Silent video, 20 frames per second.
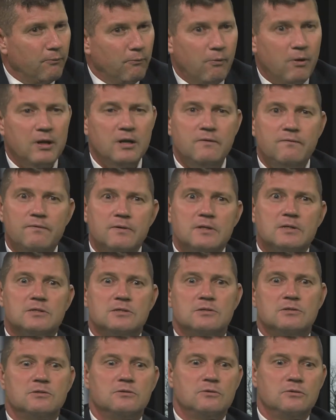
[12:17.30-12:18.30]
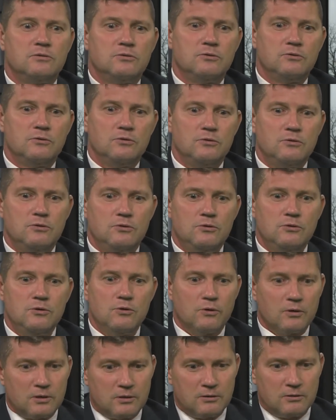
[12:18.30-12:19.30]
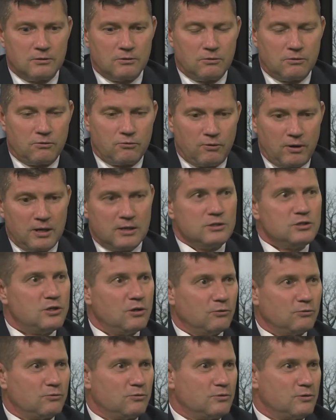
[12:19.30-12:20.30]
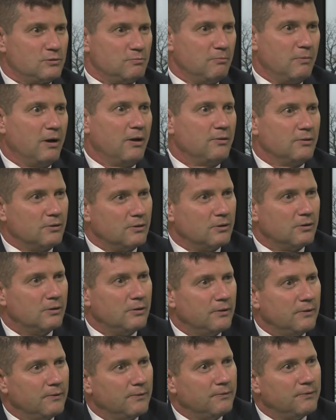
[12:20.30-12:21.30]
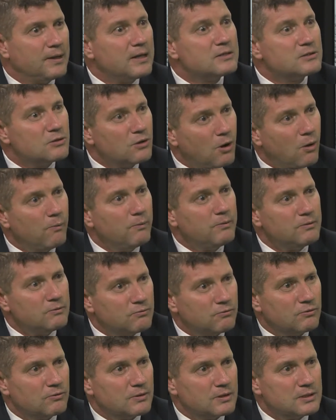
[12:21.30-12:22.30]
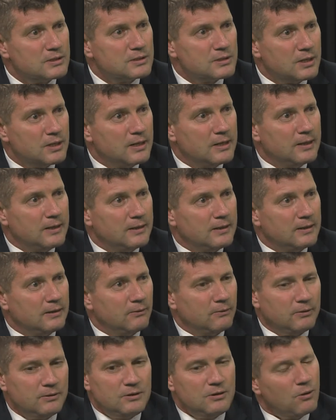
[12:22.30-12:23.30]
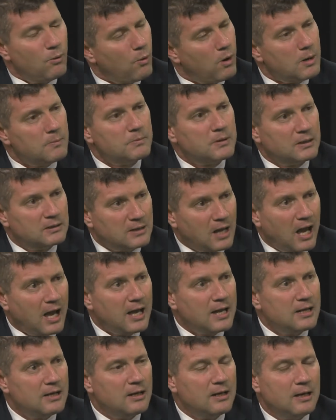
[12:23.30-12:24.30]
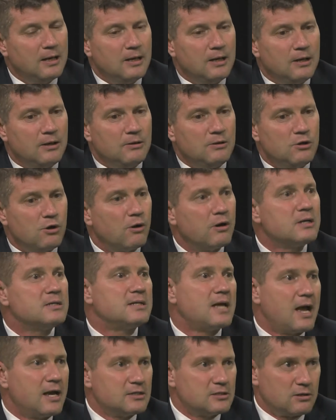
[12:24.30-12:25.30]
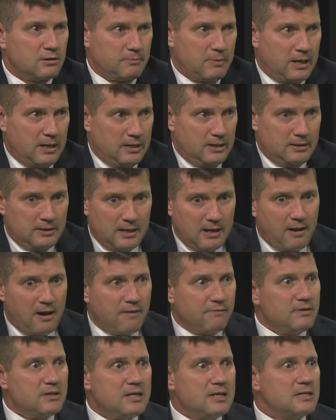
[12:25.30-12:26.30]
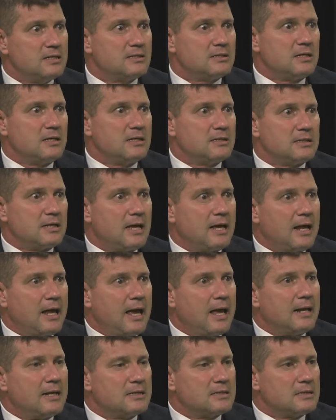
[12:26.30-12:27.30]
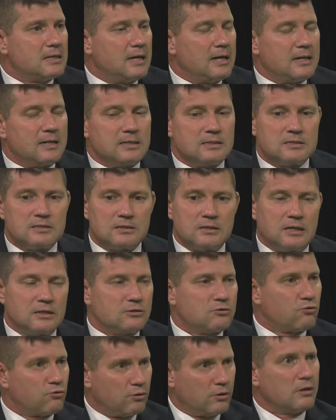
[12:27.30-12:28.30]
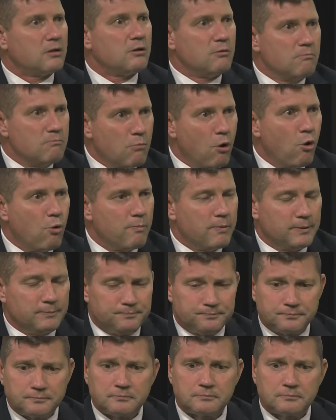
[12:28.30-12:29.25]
What if it's your grandchildren's mother that's going through this? Well, you don't want them to die. You're exacerbated. Everything is at its critical moment.